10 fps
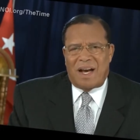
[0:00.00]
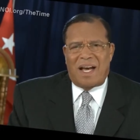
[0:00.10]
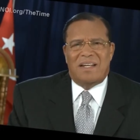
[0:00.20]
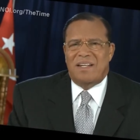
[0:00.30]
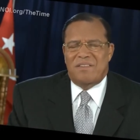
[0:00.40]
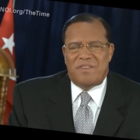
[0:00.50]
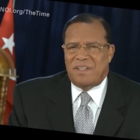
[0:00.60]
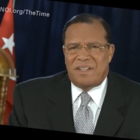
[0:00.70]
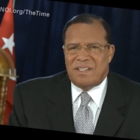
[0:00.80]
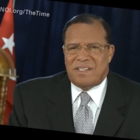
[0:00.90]
I live
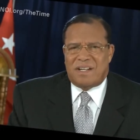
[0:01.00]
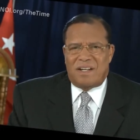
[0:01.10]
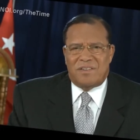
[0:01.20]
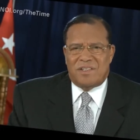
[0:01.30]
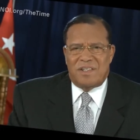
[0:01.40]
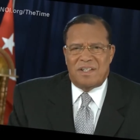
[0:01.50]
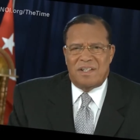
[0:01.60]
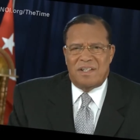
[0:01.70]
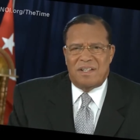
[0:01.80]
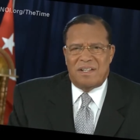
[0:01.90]
in this country.
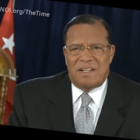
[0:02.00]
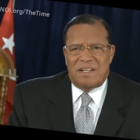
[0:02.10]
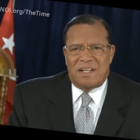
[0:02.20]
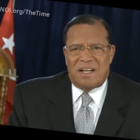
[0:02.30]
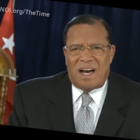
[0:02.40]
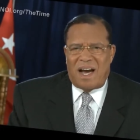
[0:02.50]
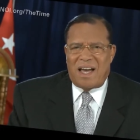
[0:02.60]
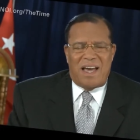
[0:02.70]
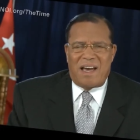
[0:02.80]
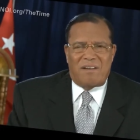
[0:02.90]

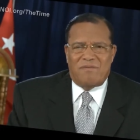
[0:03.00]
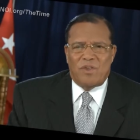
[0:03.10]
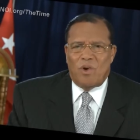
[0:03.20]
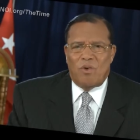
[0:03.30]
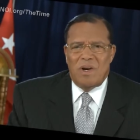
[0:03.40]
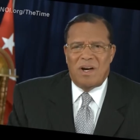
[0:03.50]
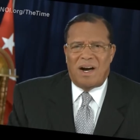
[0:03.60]
I have no